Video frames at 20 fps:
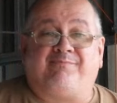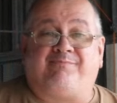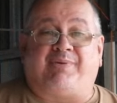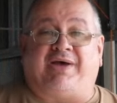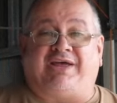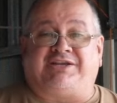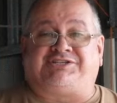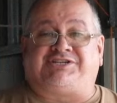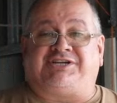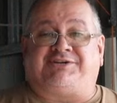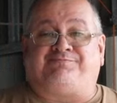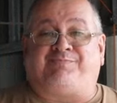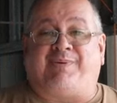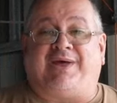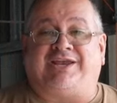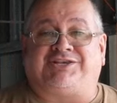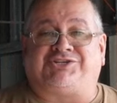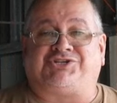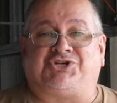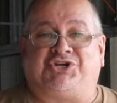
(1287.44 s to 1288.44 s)
Budget
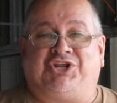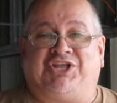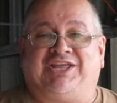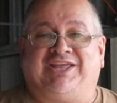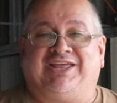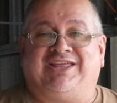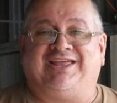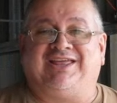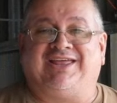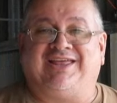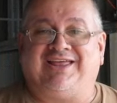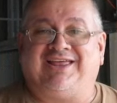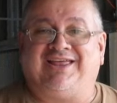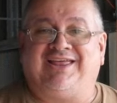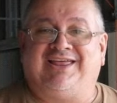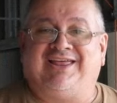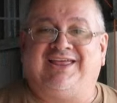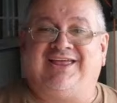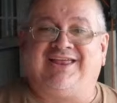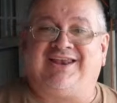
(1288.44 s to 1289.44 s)
battery,
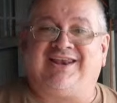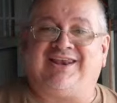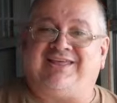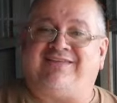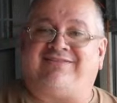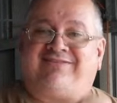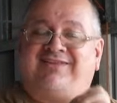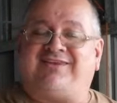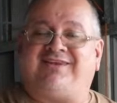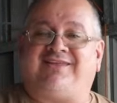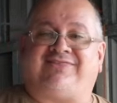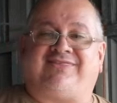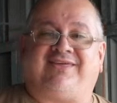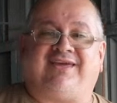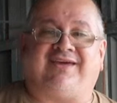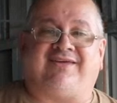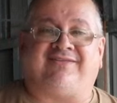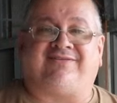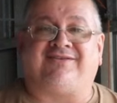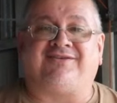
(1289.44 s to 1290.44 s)
less than
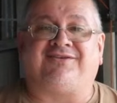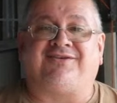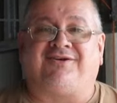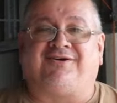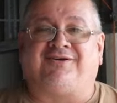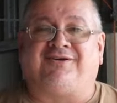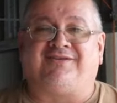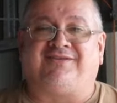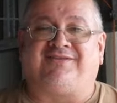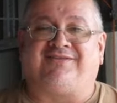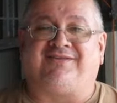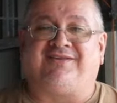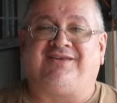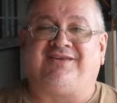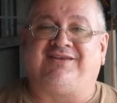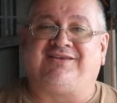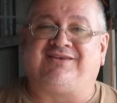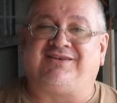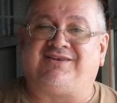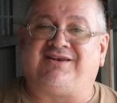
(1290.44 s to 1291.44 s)
$1,000.
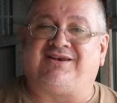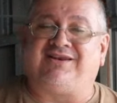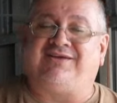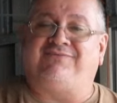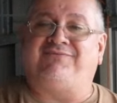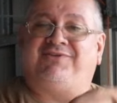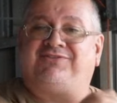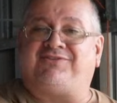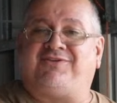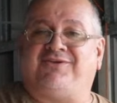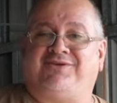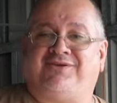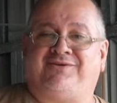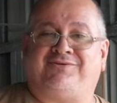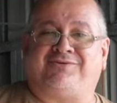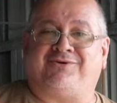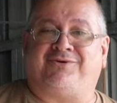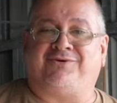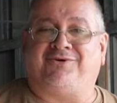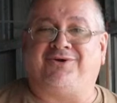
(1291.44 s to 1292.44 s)
Delivered to
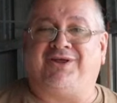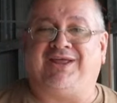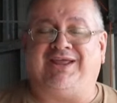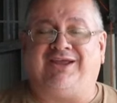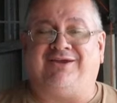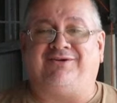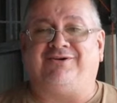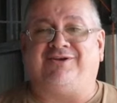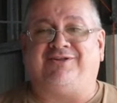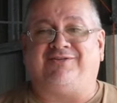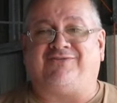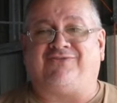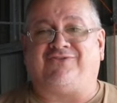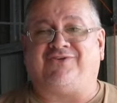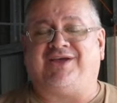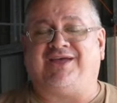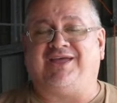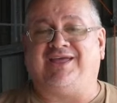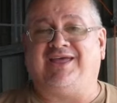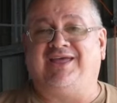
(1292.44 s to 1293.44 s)
your door here in
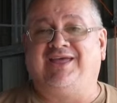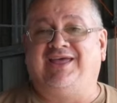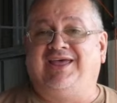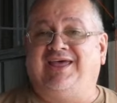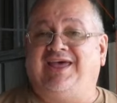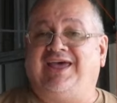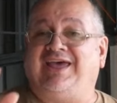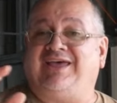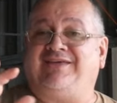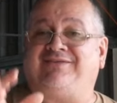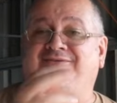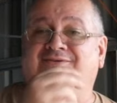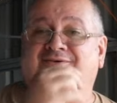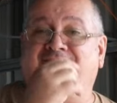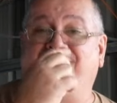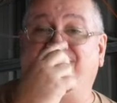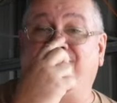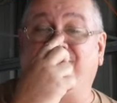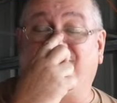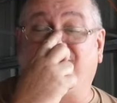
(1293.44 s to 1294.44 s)
Australia as
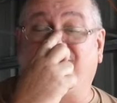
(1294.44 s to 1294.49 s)
of the